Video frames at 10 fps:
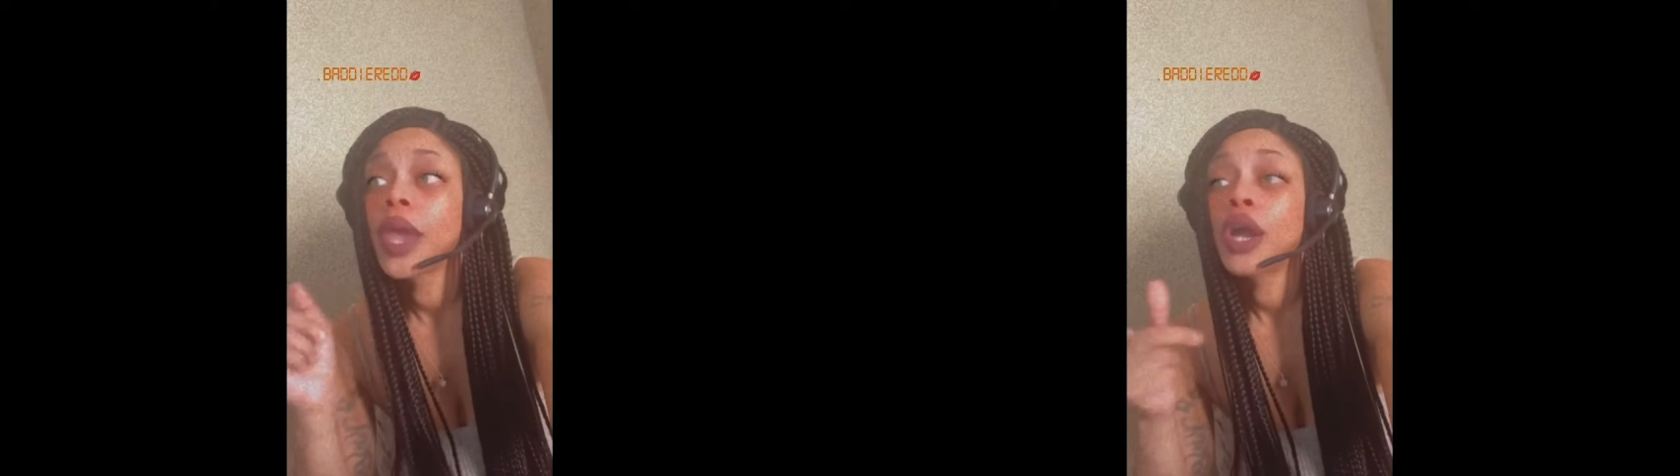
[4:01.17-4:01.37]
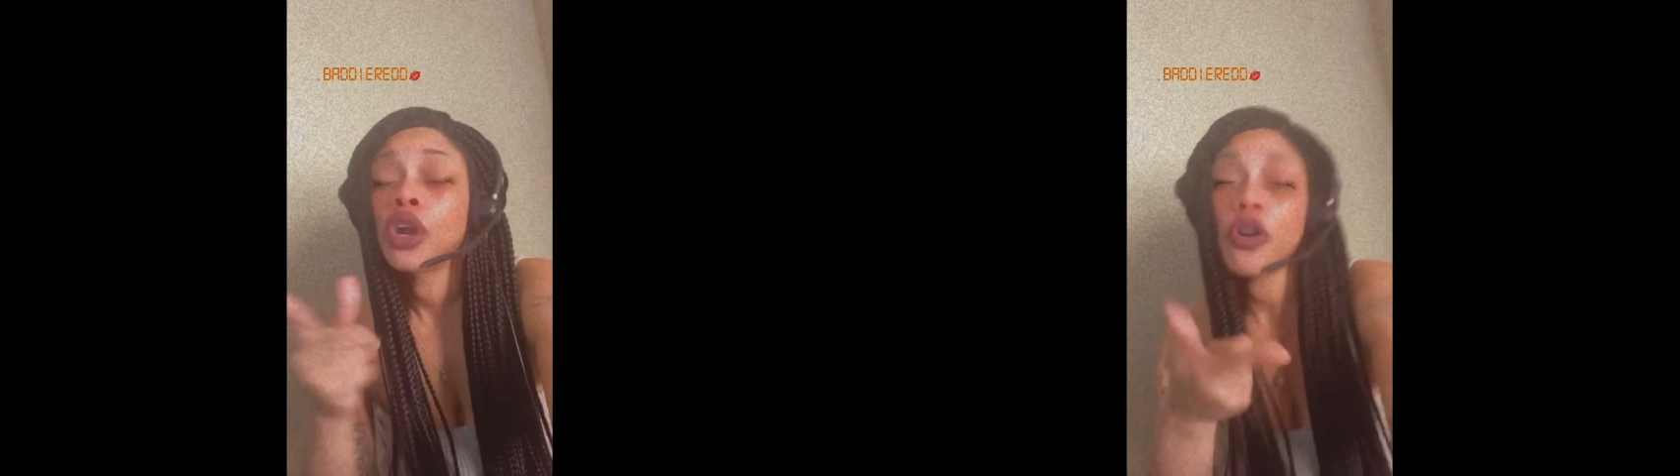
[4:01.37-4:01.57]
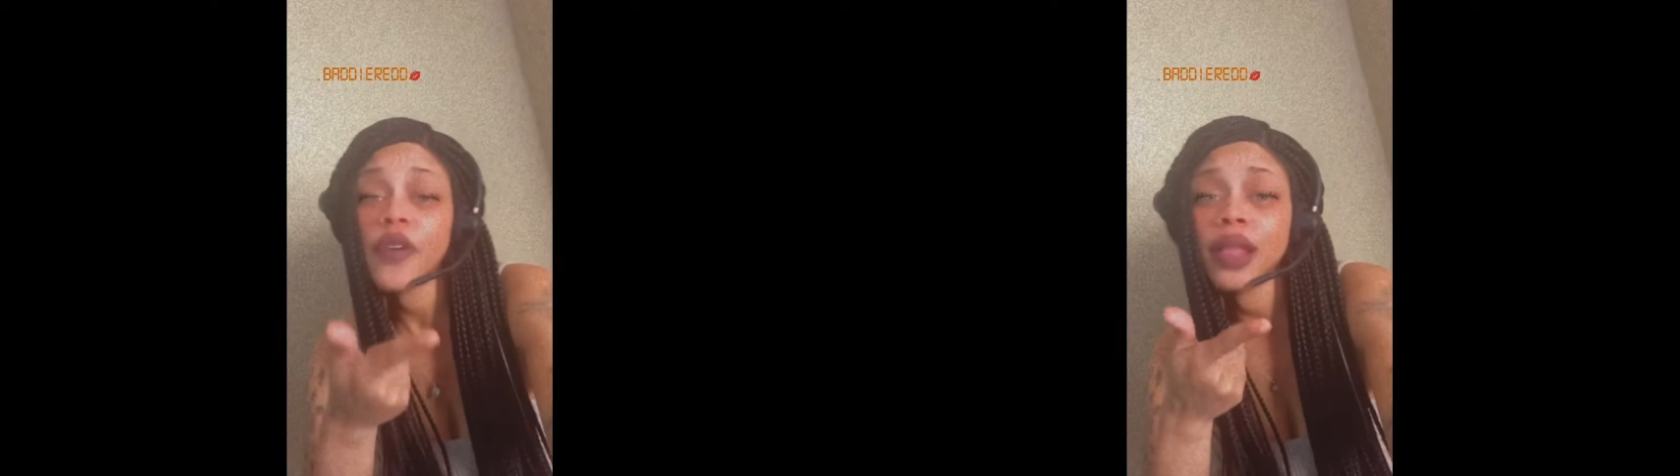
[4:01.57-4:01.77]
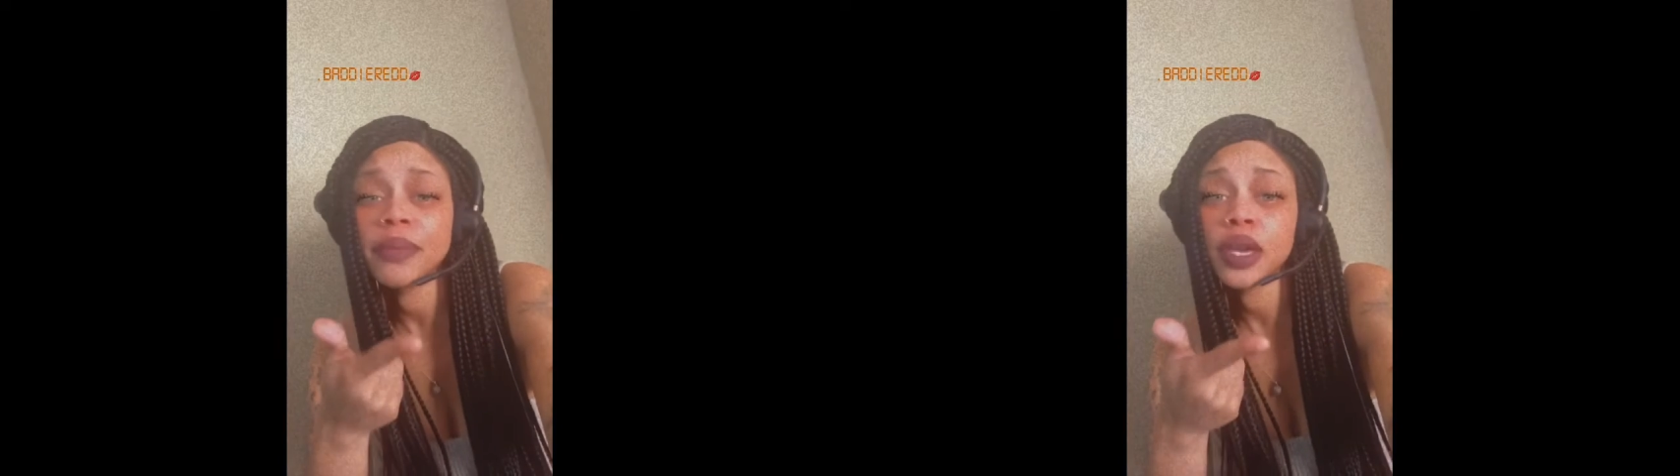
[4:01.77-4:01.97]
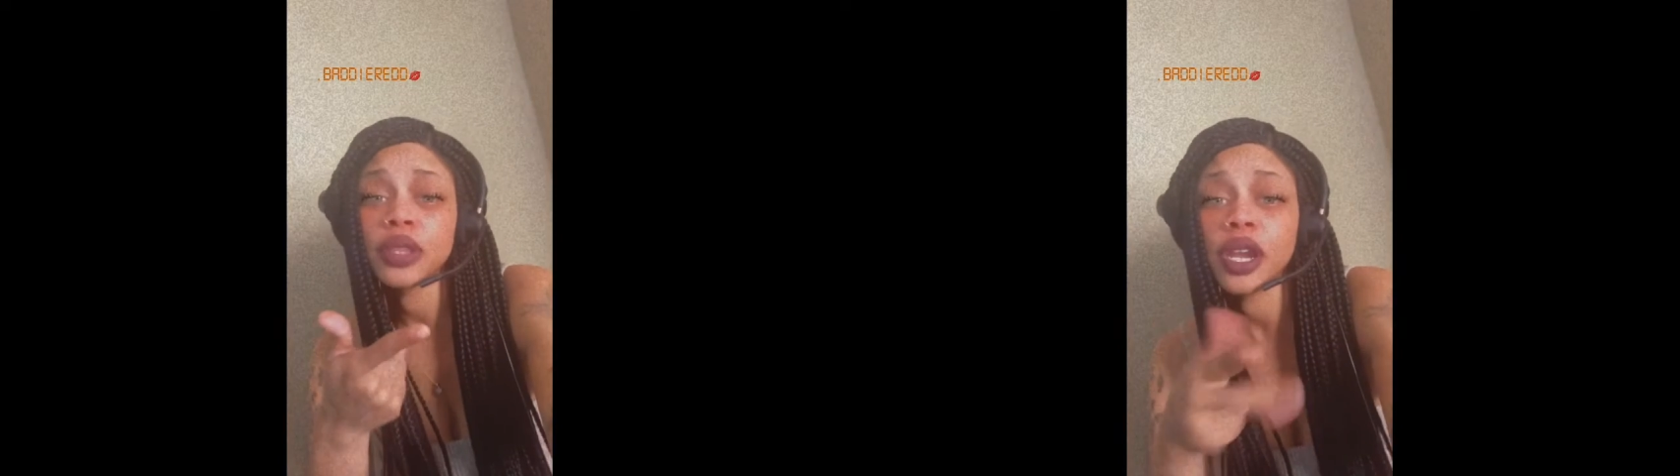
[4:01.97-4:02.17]
Go follow
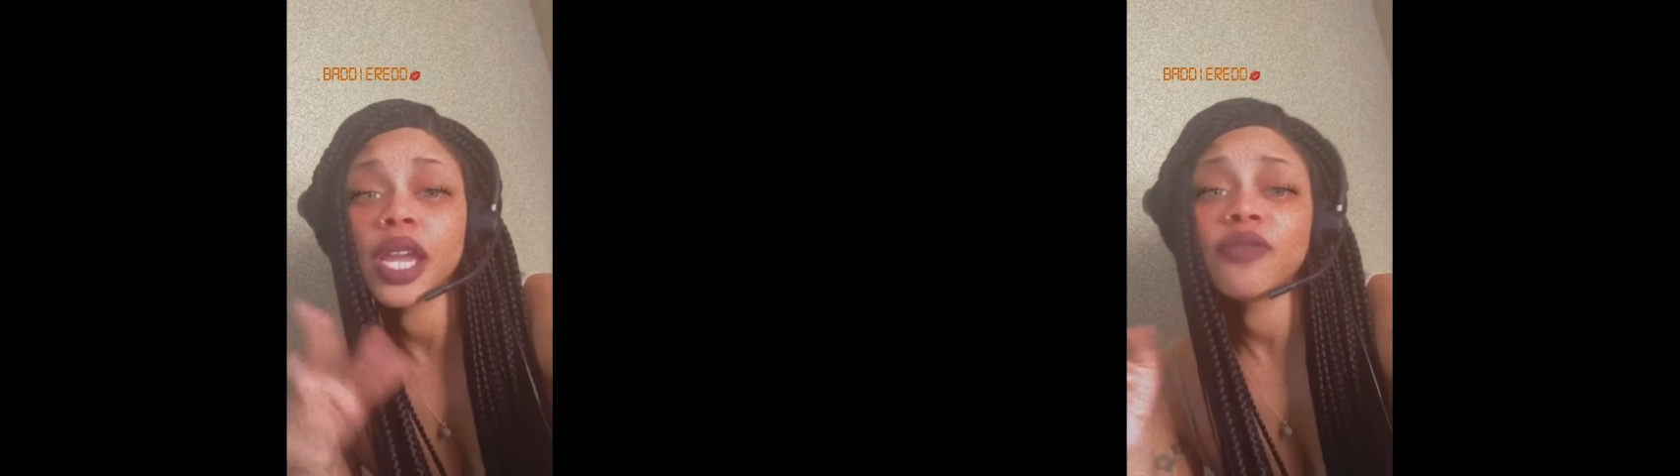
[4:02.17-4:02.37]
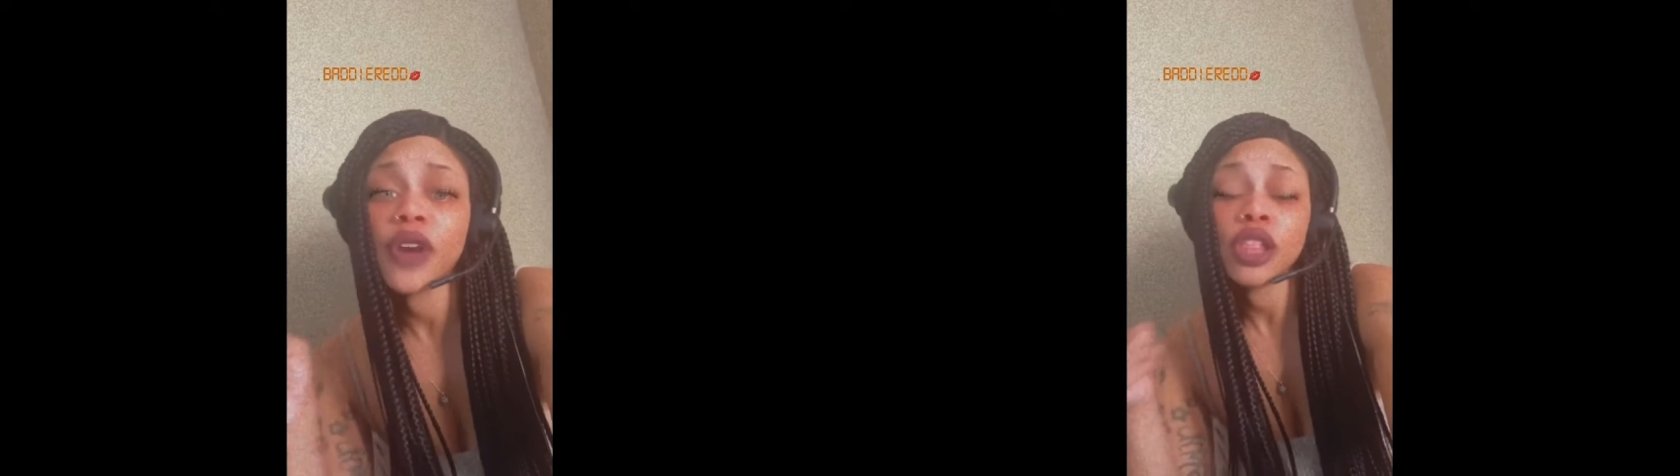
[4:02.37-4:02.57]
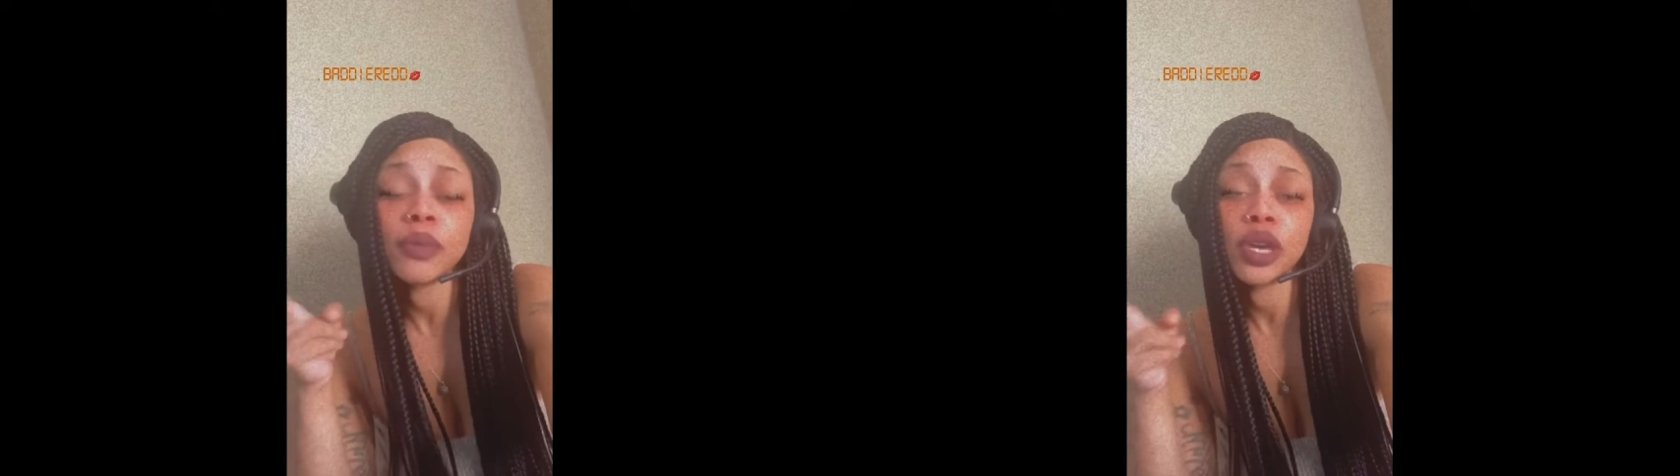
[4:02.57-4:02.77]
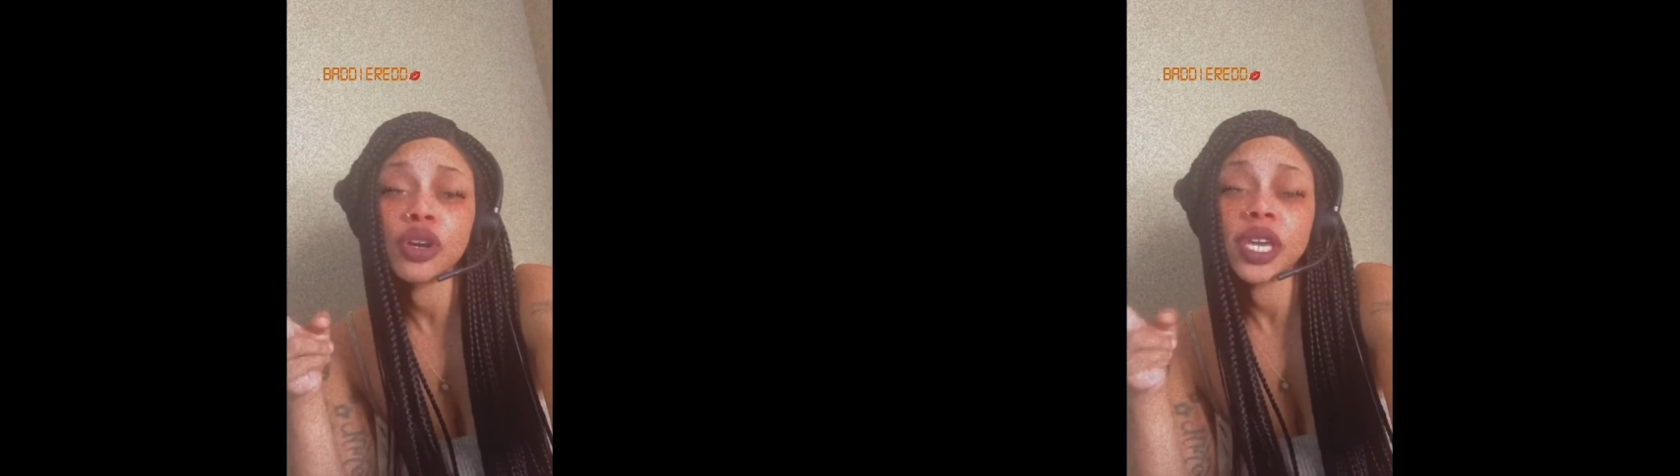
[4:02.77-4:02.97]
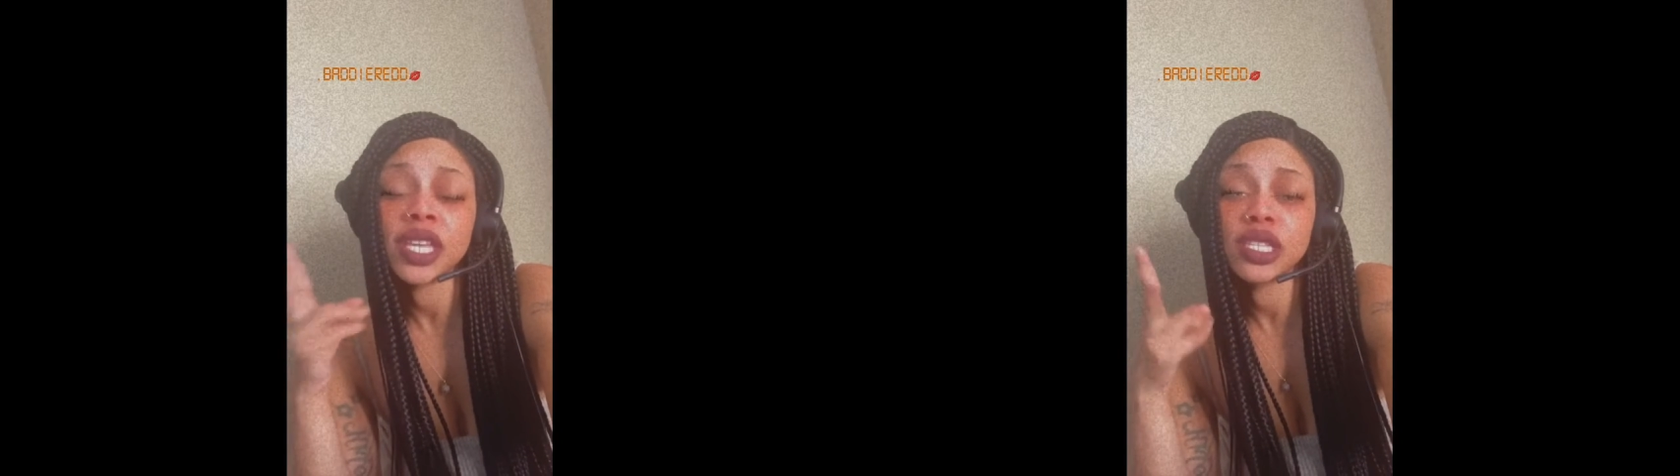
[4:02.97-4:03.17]
me on there and follow me
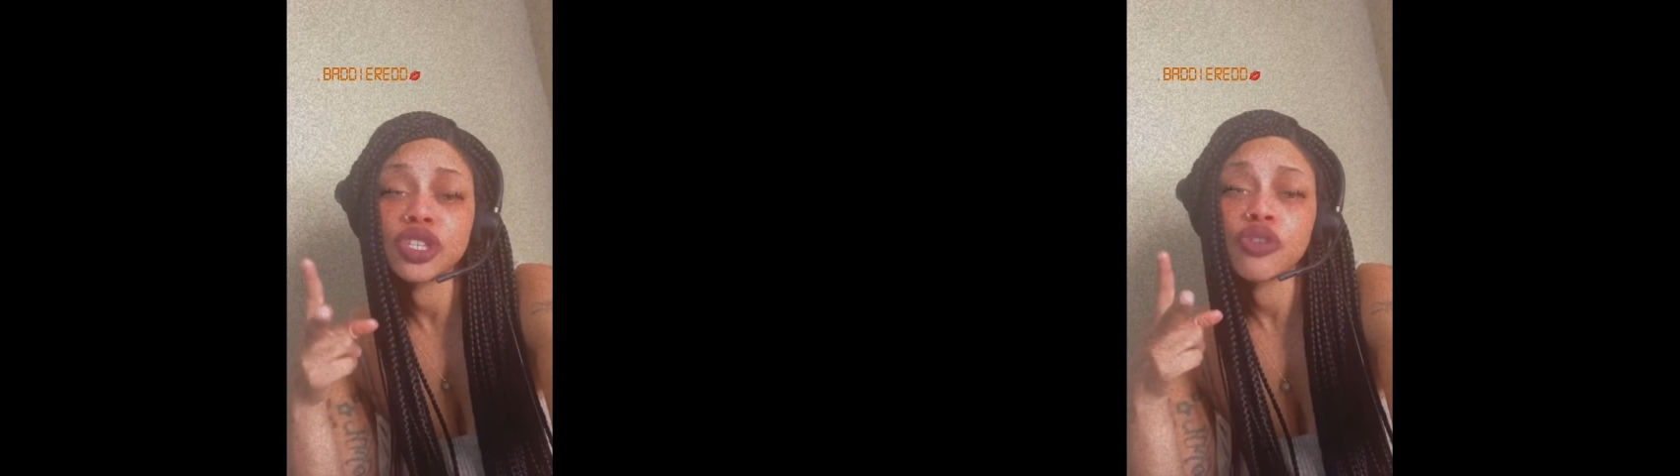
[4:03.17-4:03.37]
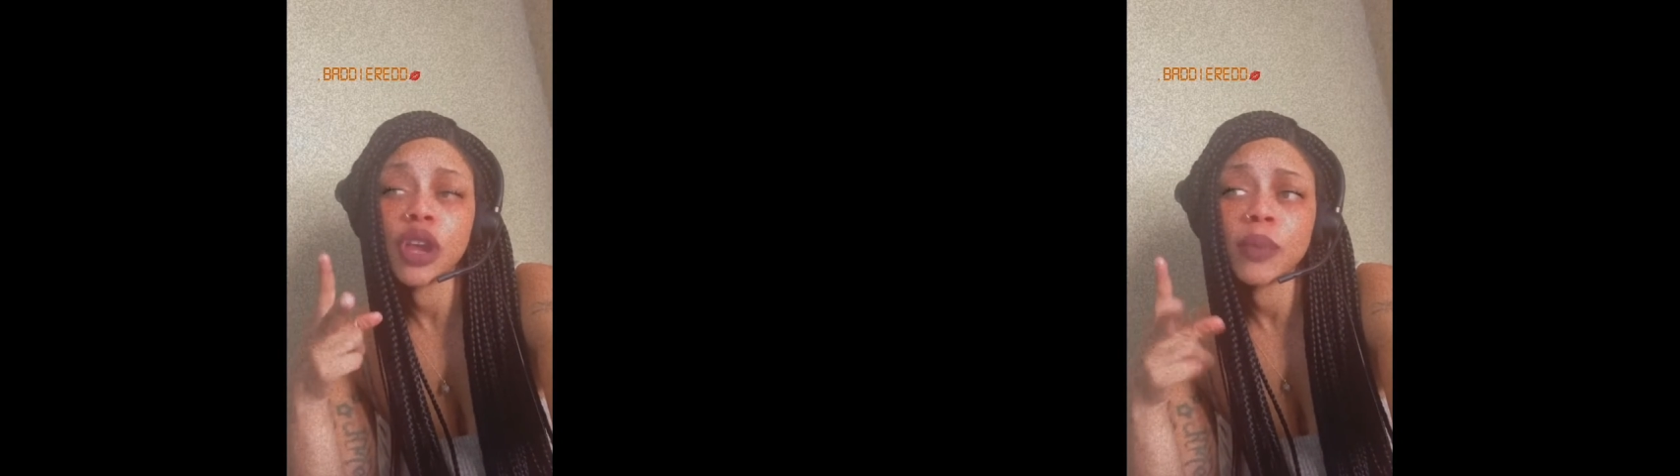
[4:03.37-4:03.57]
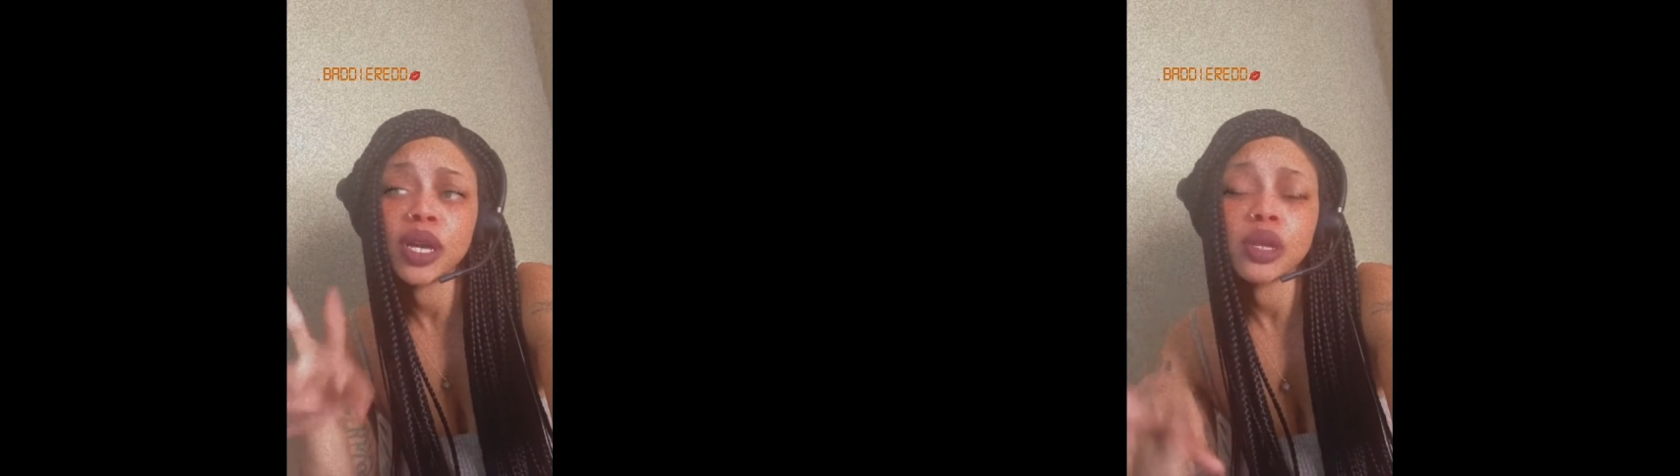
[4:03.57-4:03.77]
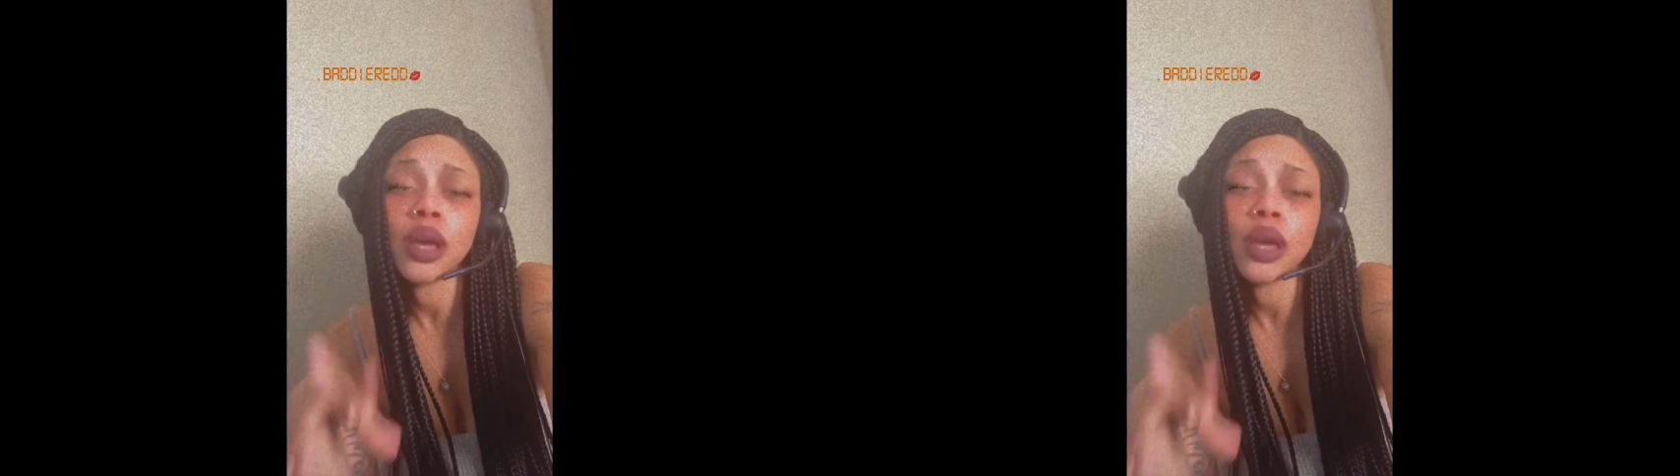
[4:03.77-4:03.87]
on Instagram.